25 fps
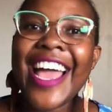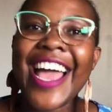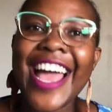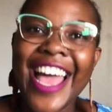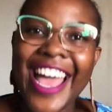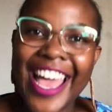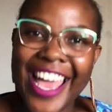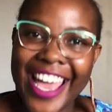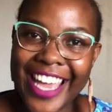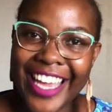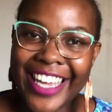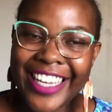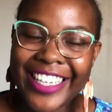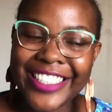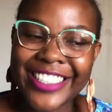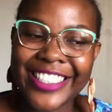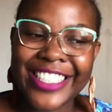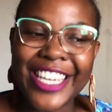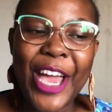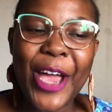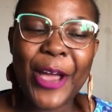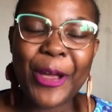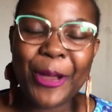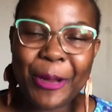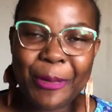and
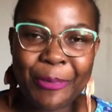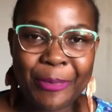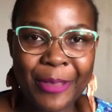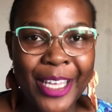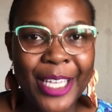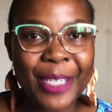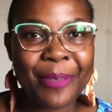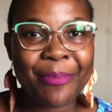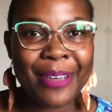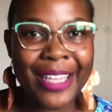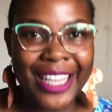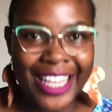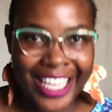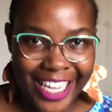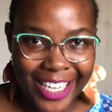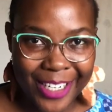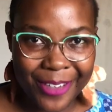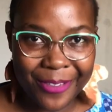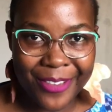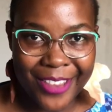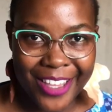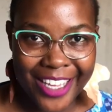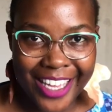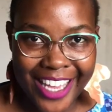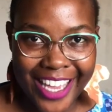I hope that by the end
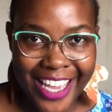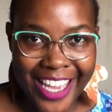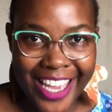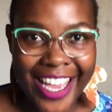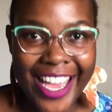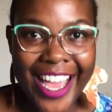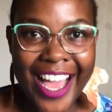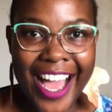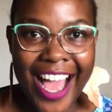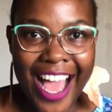of the year,